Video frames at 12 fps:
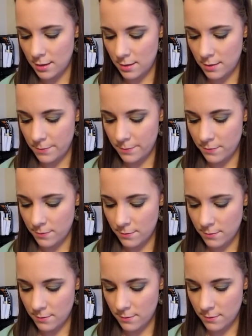
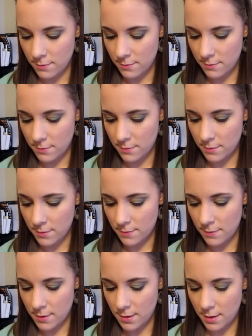
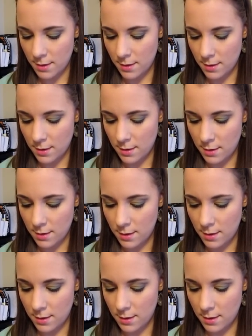No one is speaking in this clip.